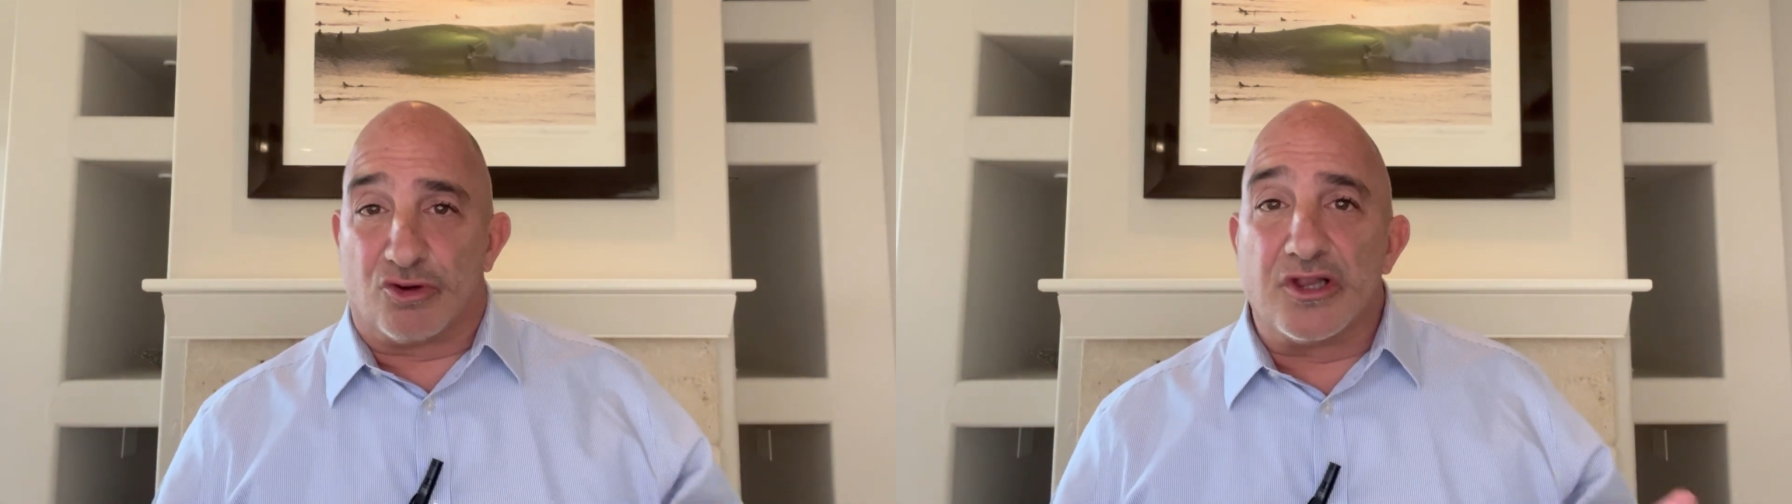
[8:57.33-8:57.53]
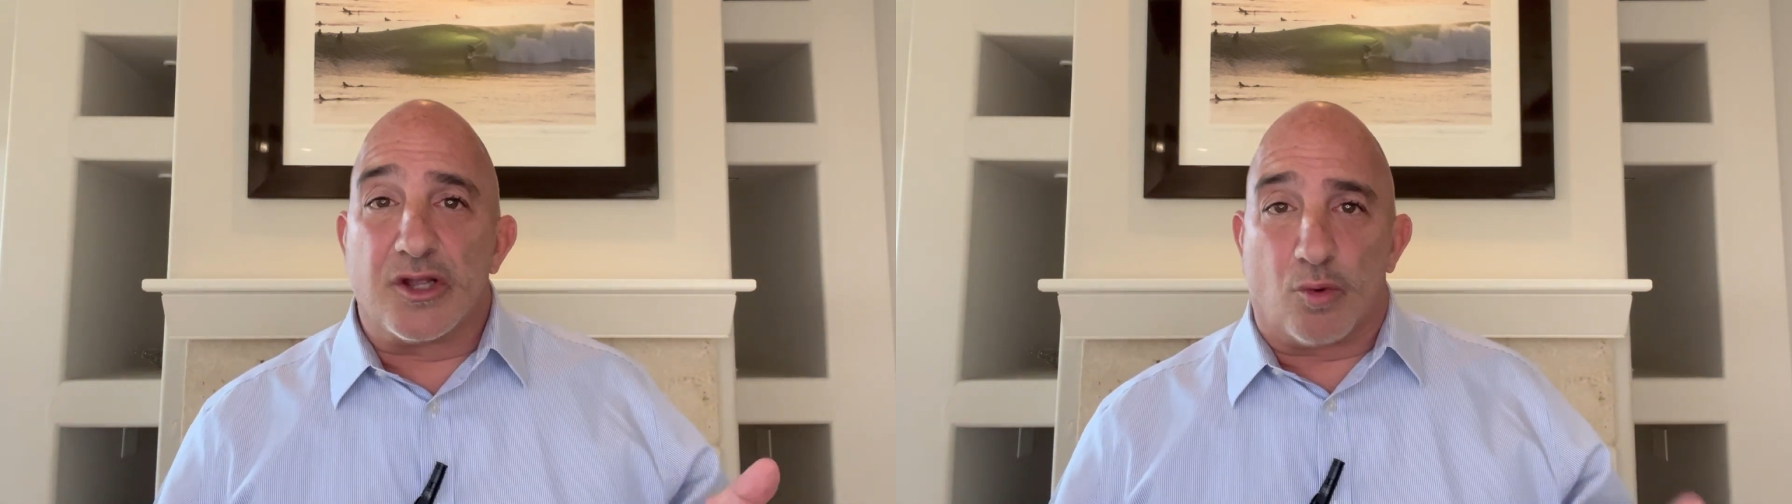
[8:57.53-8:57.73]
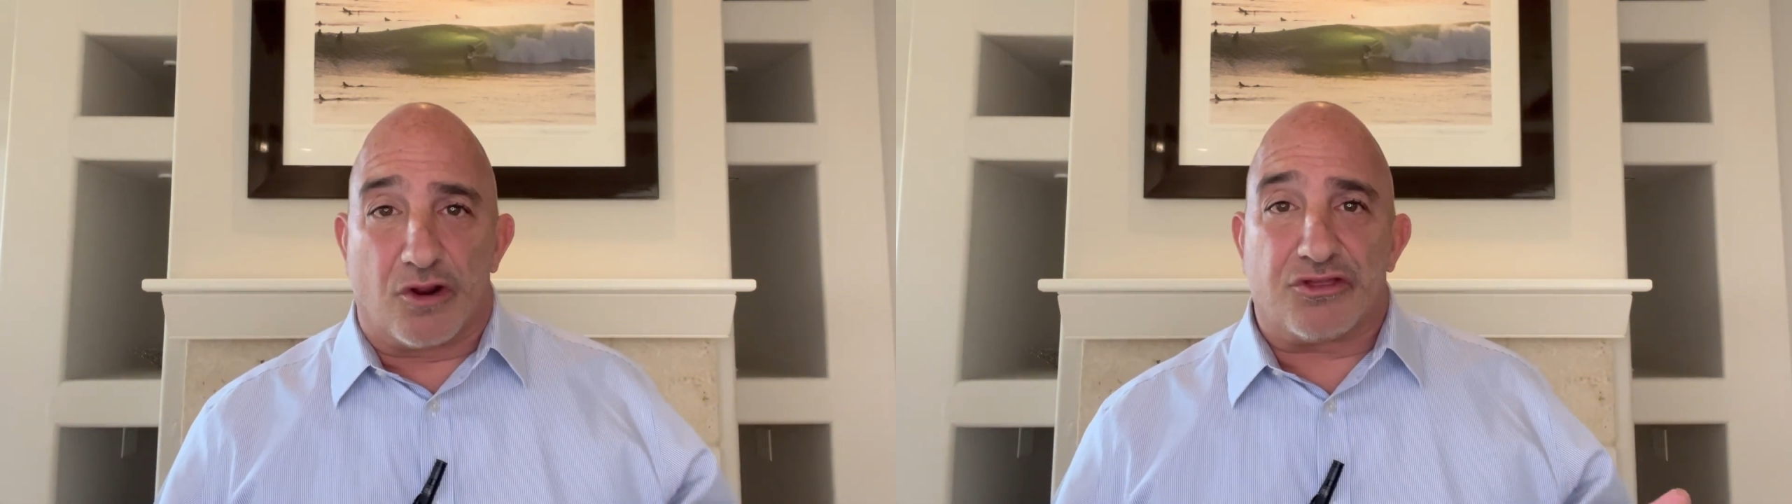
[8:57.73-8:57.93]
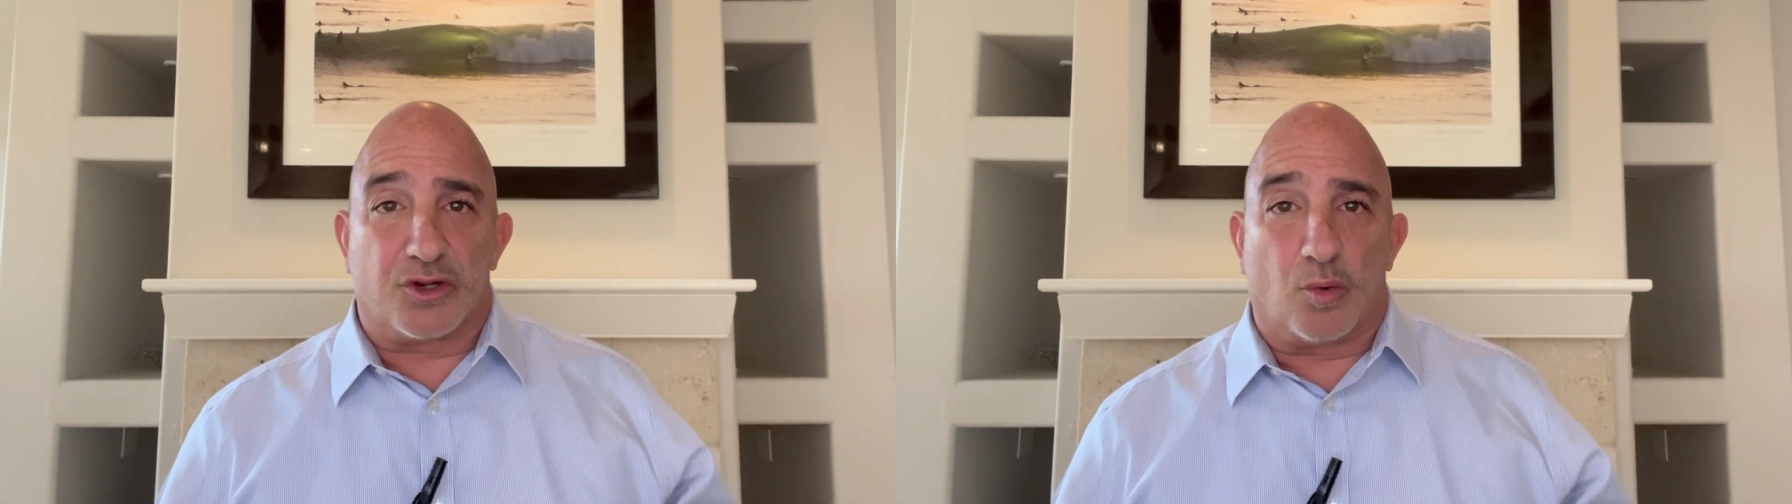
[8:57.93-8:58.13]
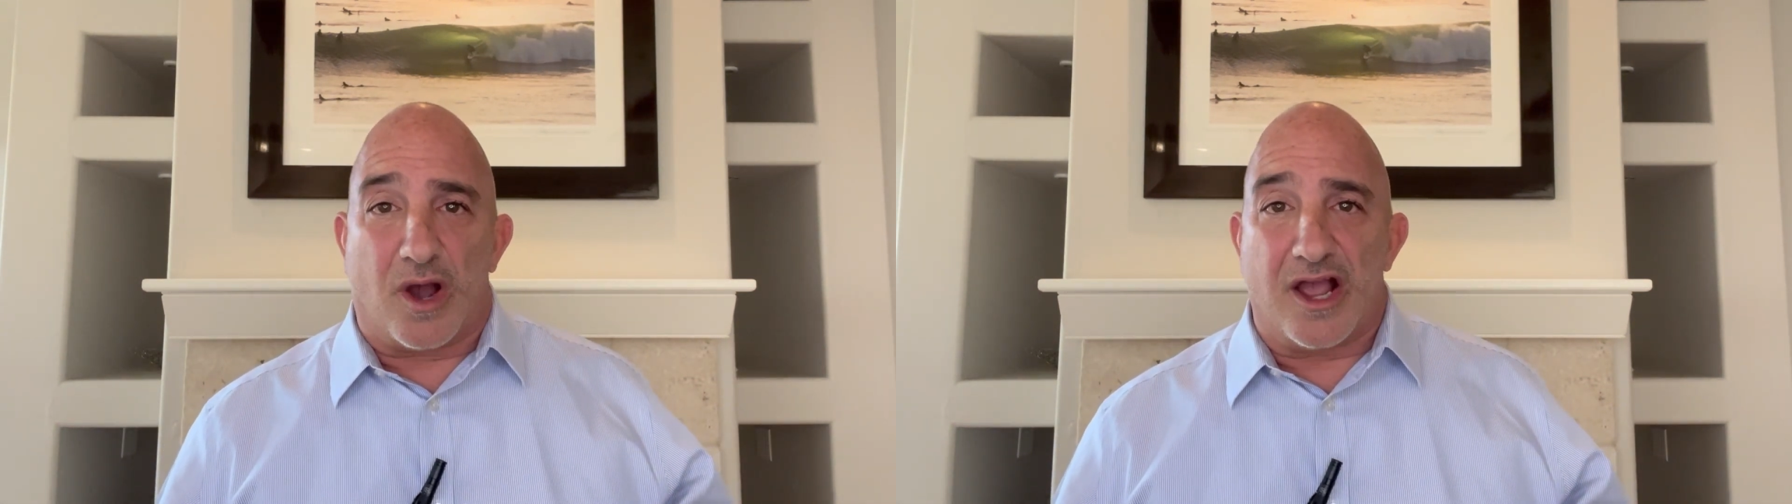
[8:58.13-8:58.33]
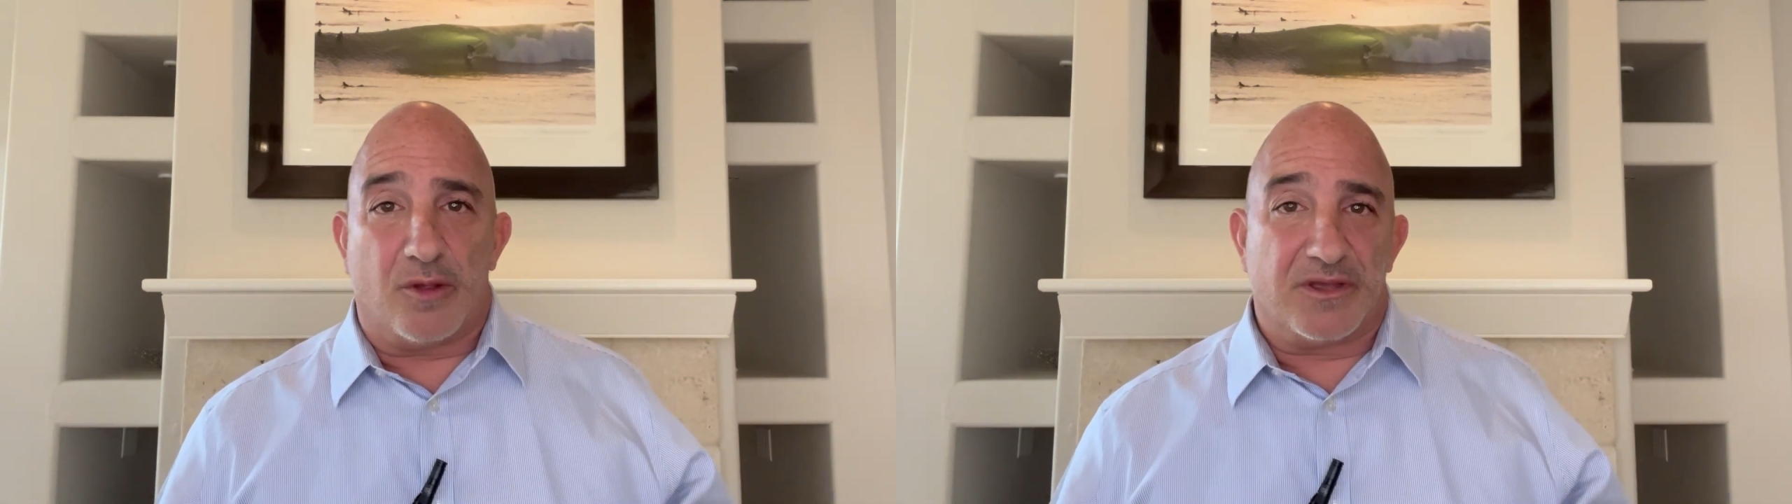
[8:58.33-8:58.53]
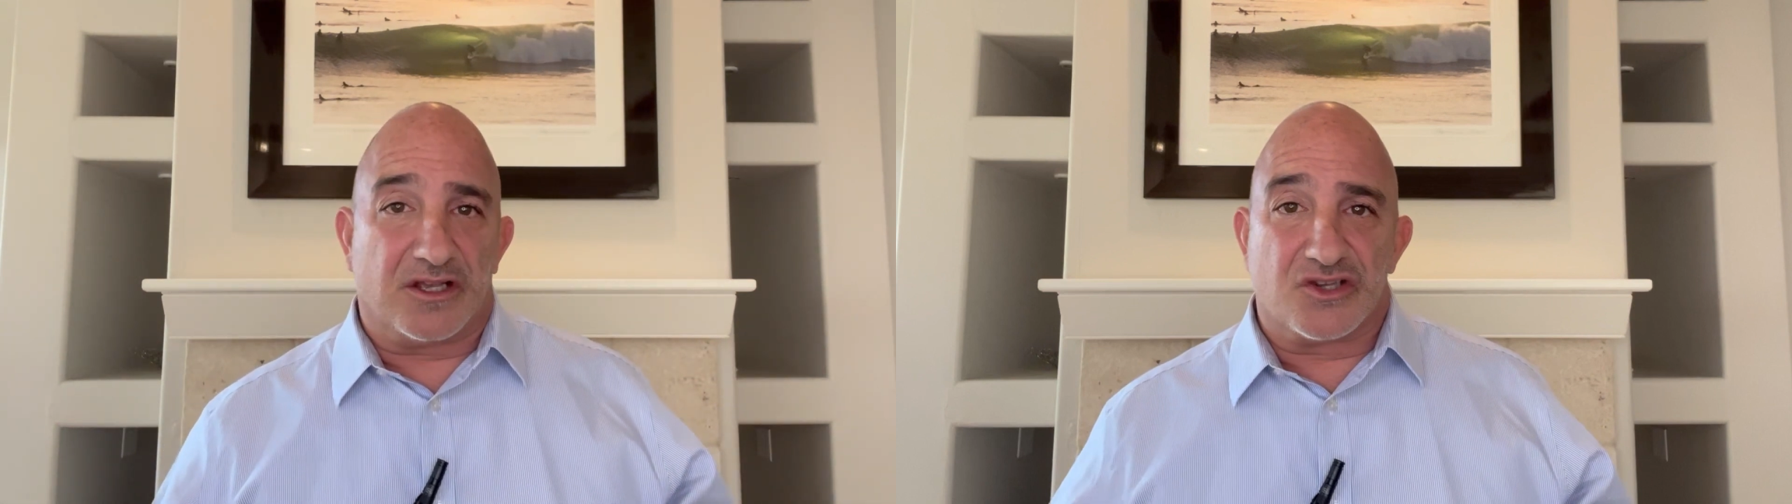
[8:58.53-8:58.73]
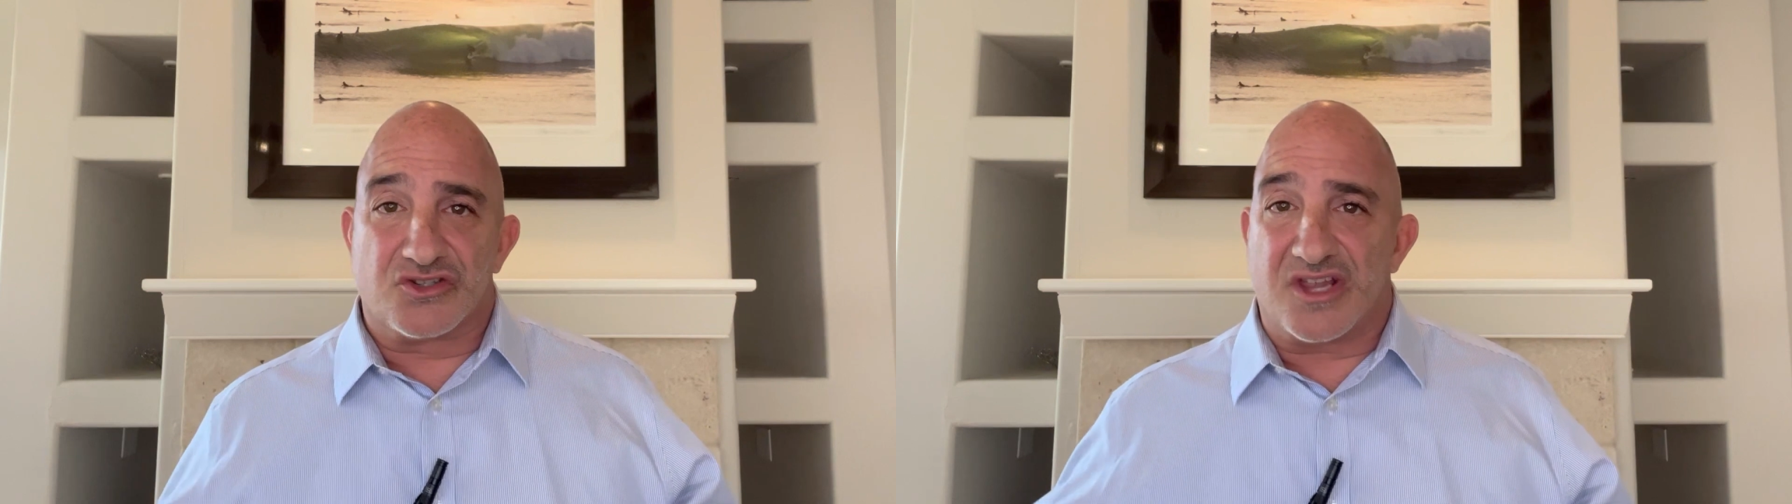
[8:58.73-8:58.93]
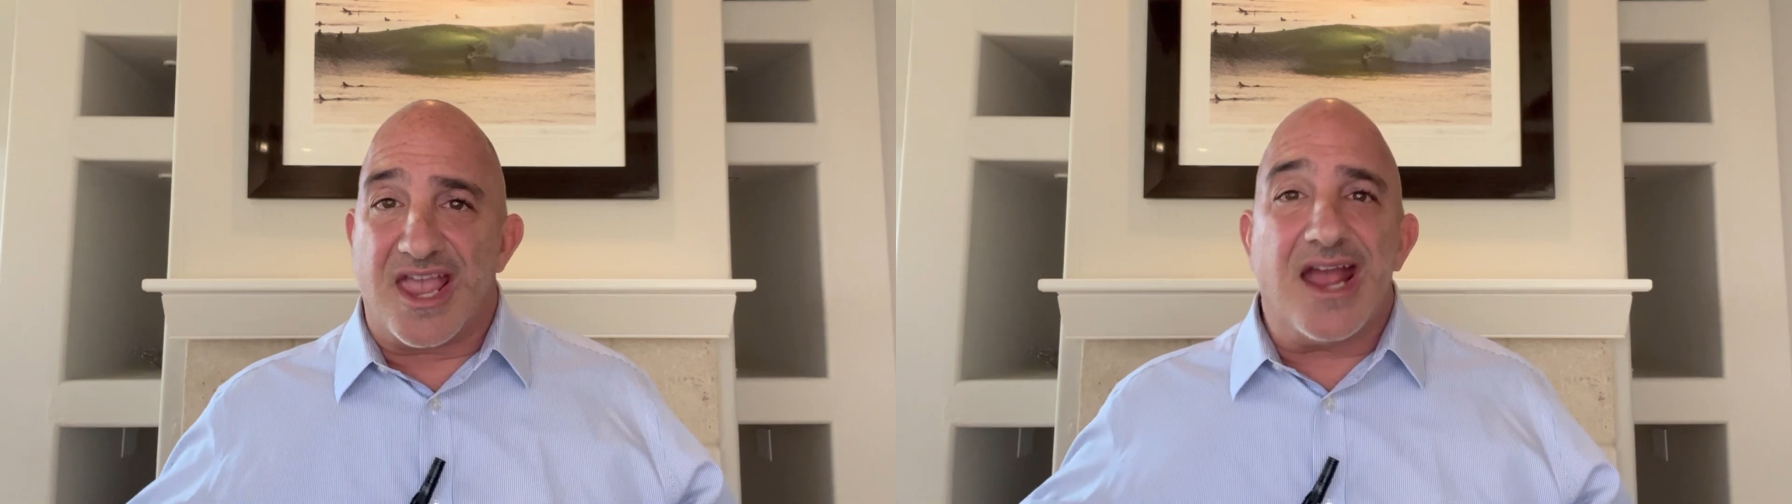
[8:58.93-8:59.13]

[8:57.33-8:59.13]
really worth your while because